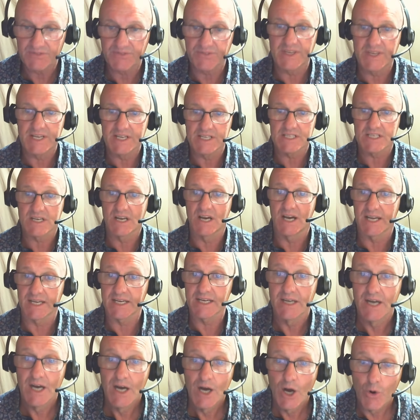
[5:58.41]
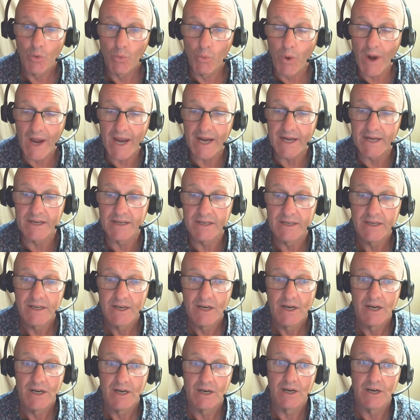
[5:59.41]
Things like when
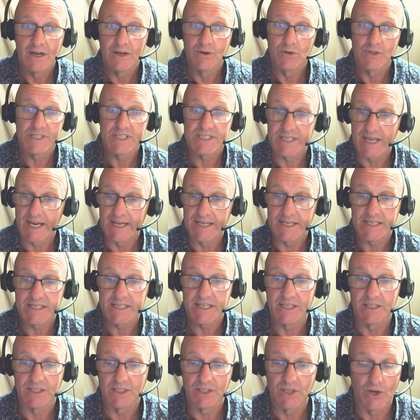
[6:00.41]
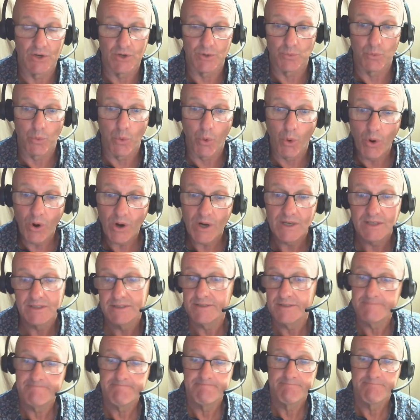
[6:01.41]
states can go to war
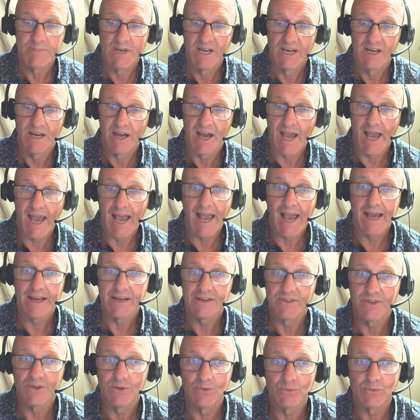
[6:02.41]
and the